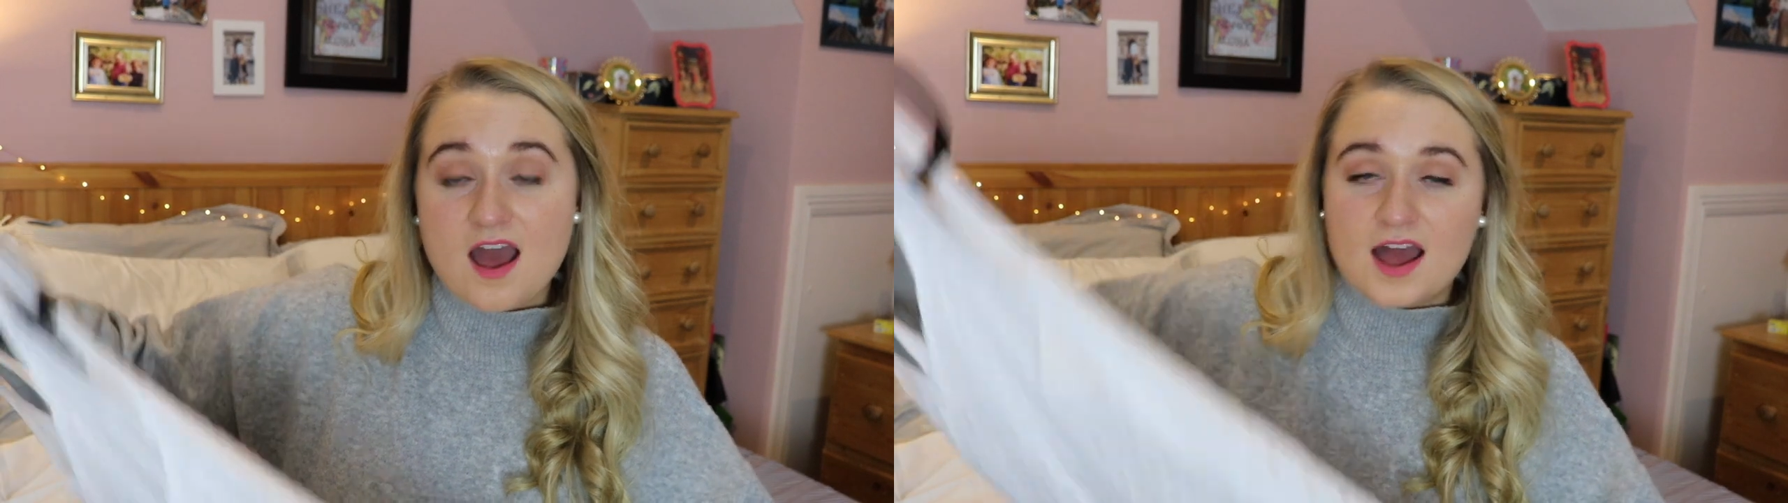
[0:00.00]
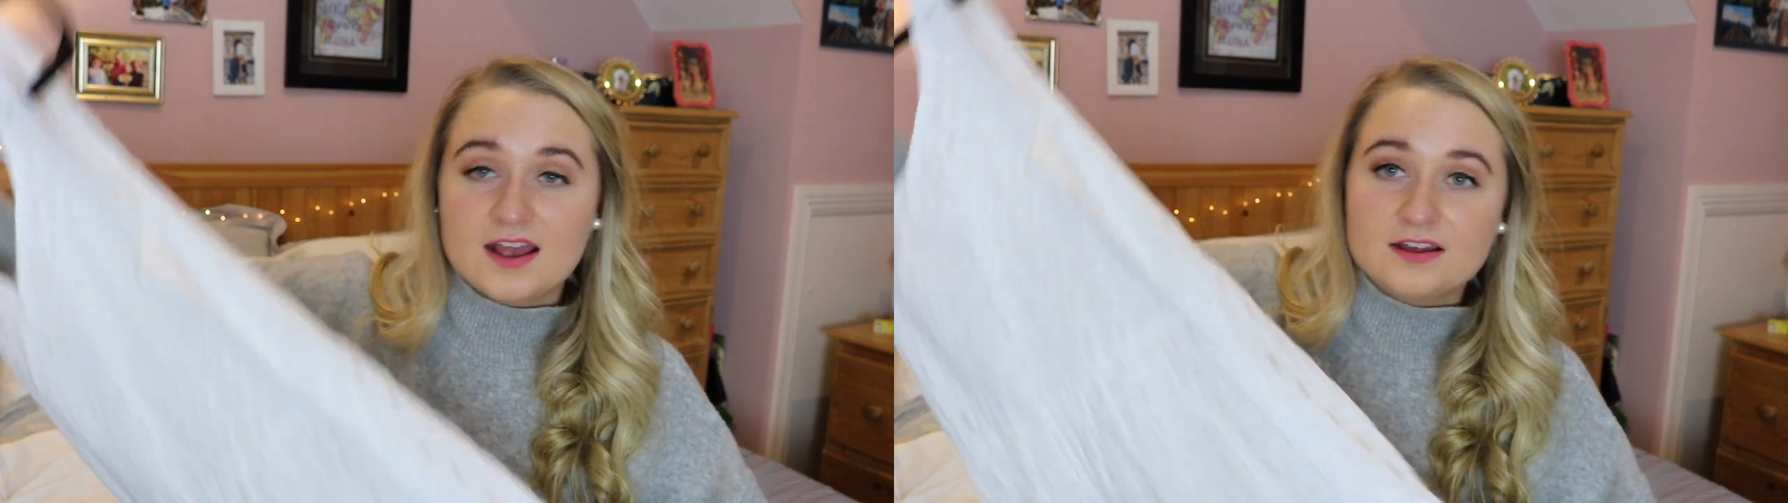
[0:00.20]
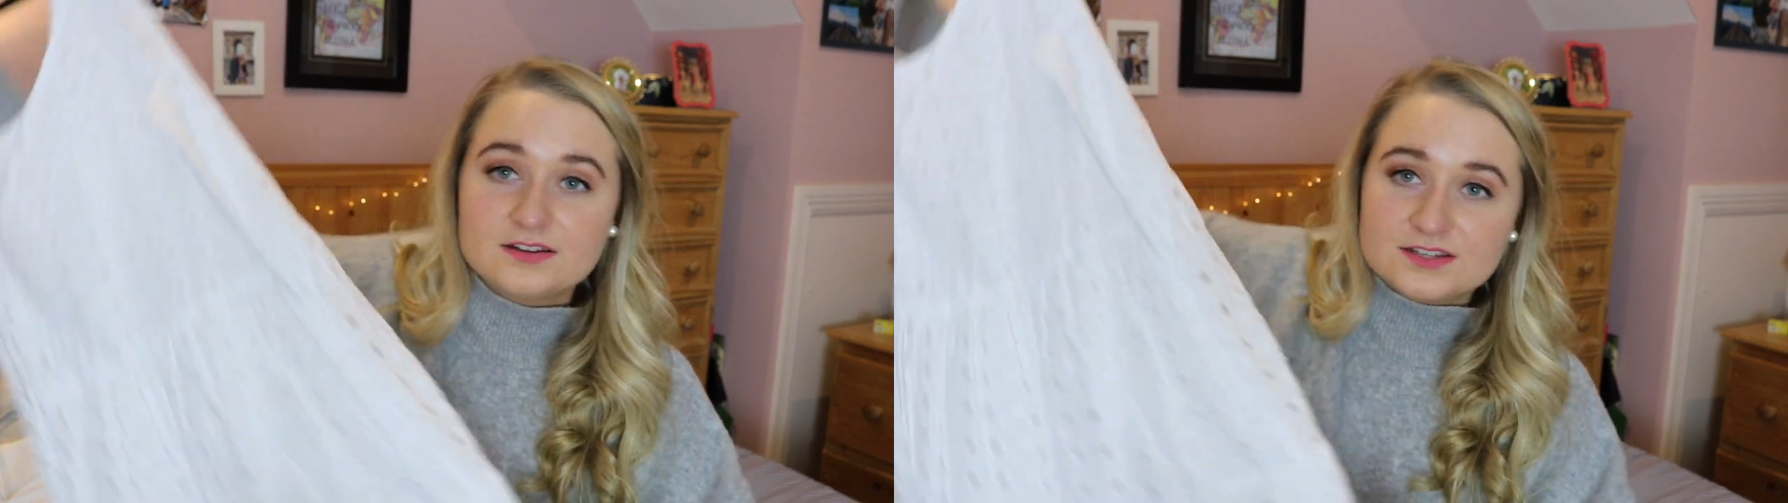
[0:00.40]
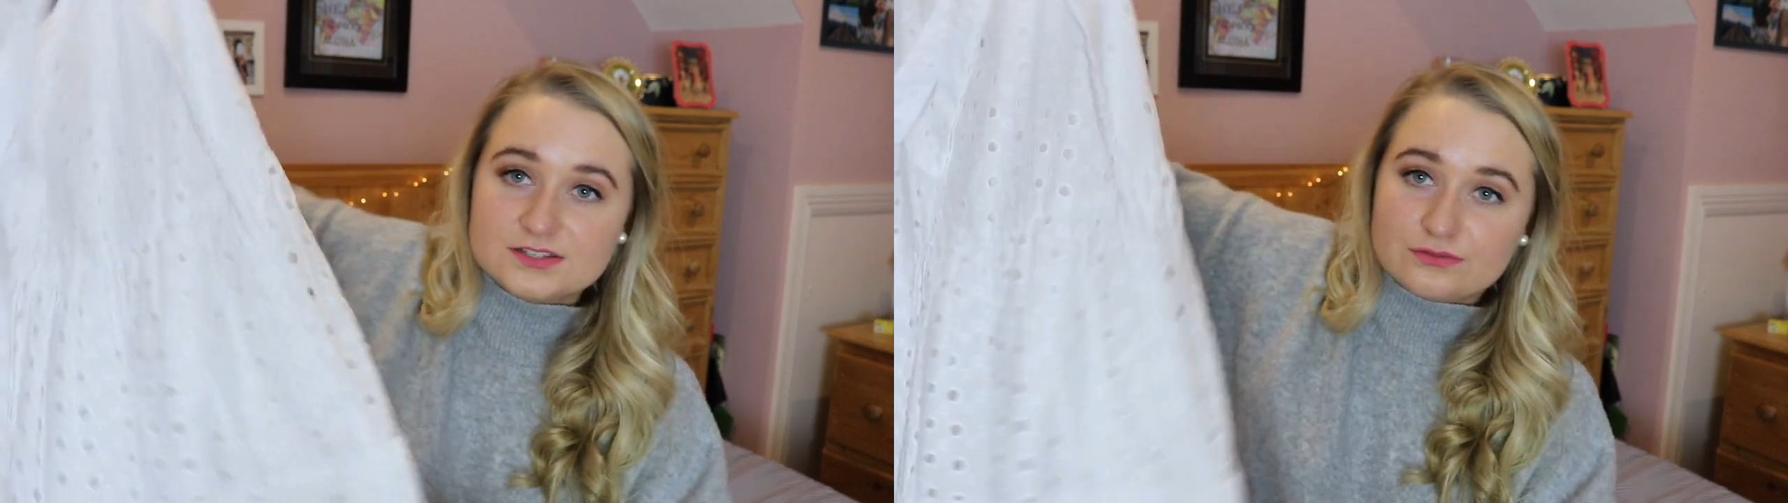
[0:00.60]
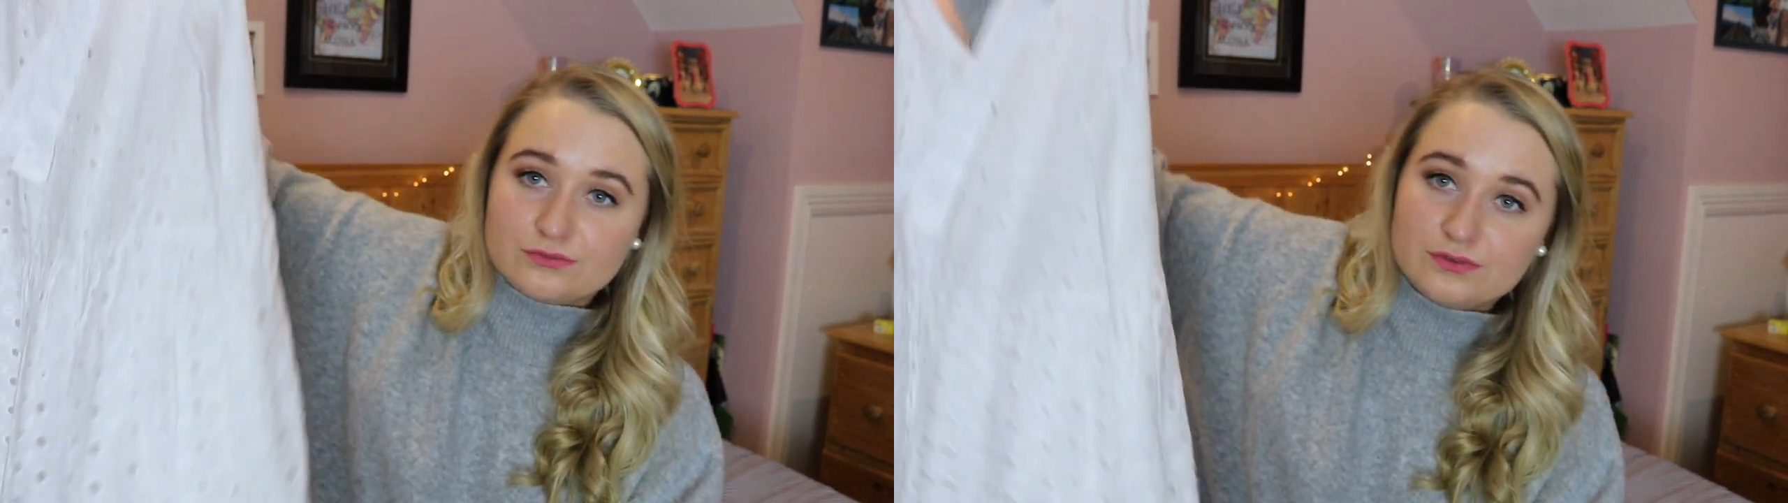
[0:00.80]
I got
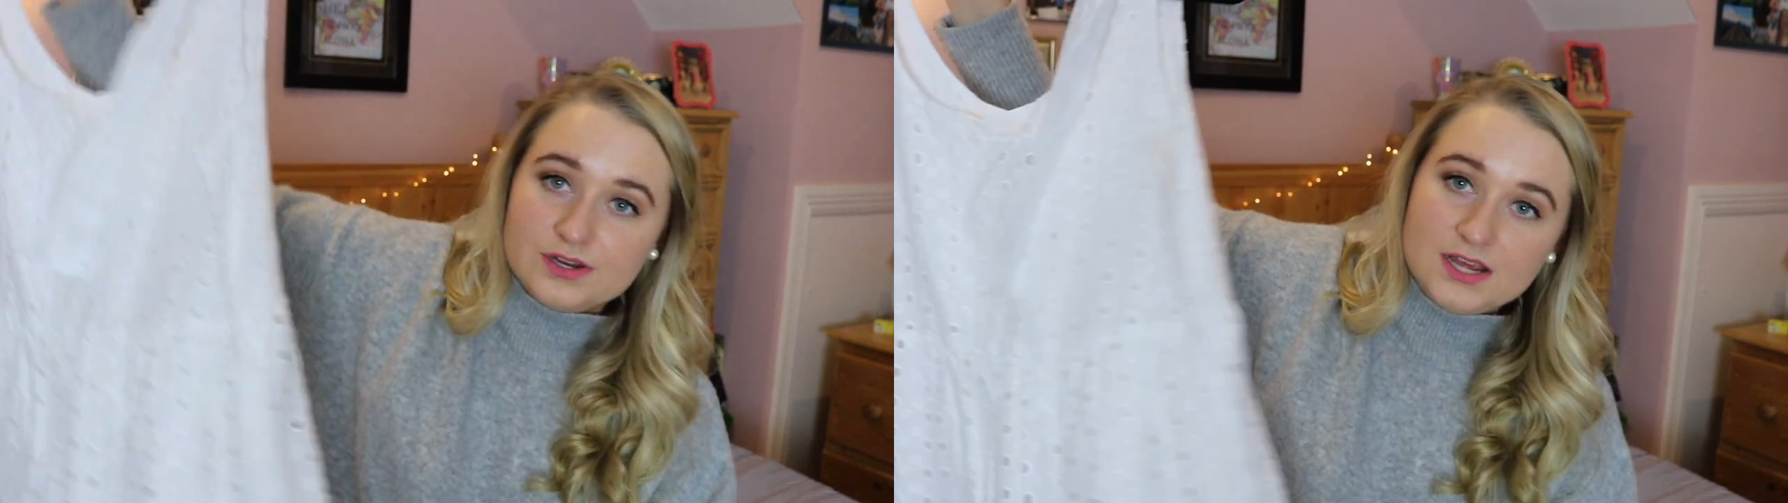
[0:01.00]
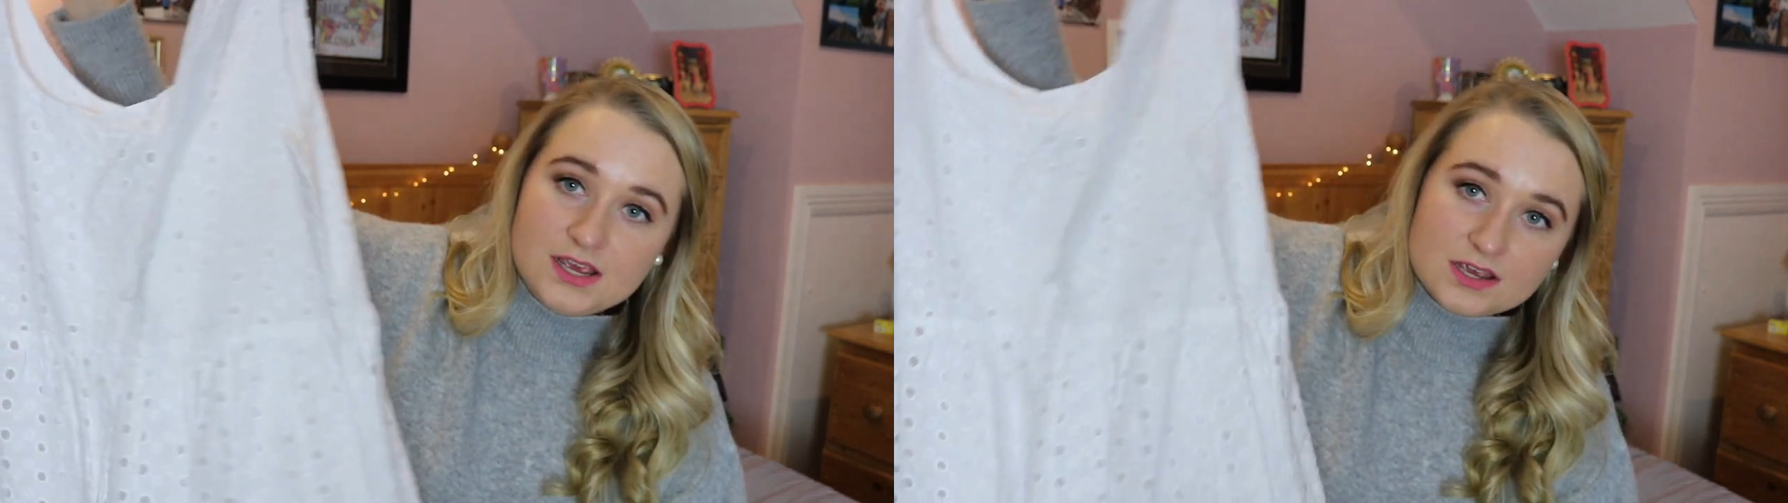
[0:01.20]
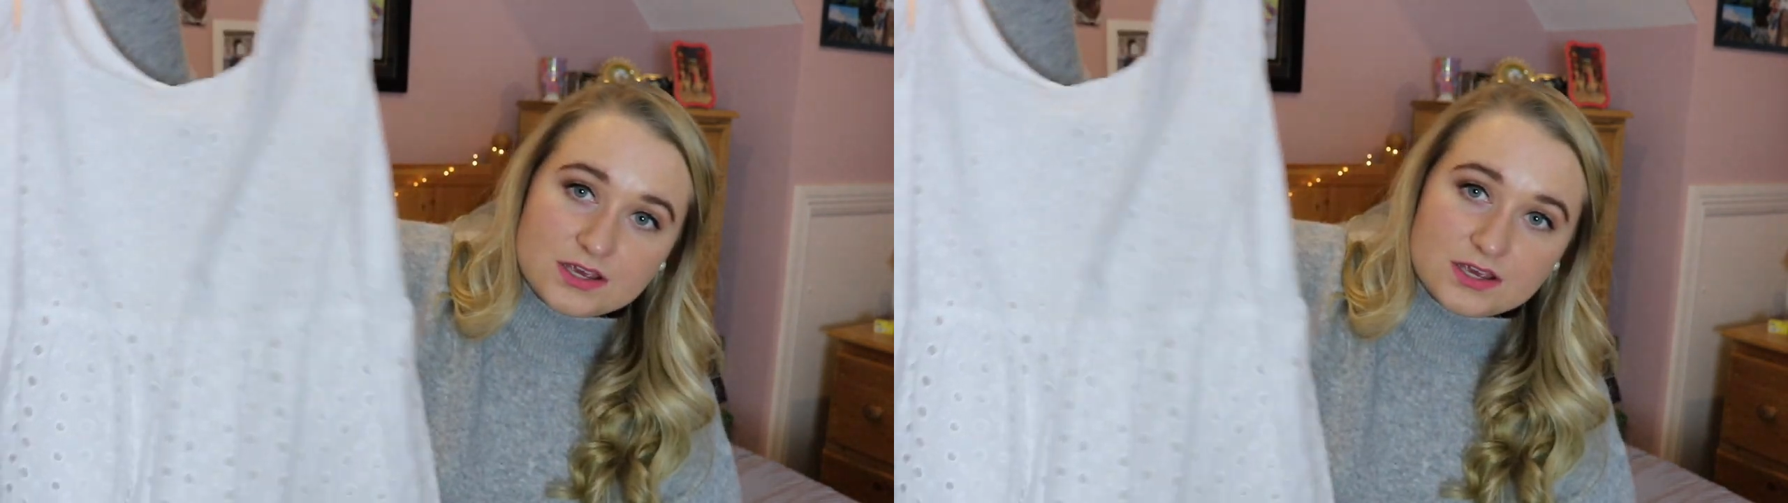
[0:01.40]
this really